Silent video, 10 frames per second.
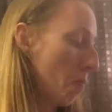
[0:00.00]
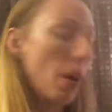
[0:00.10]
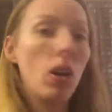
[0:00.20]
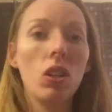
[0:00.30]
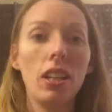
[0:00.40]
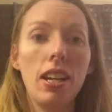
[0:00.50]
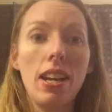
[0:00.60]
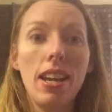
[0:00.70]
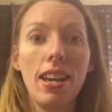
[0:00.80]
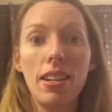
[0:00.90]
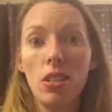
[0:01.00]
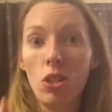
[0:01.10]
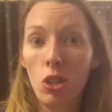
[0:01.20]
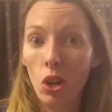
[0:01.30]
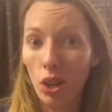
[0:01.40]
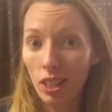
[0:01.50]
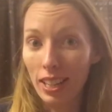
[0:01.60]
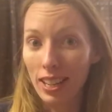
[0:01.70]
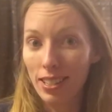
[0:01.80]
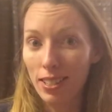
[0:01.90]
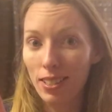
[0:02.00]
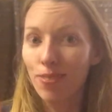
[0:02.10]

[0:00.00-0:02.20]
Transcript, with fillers: Belk, and Target.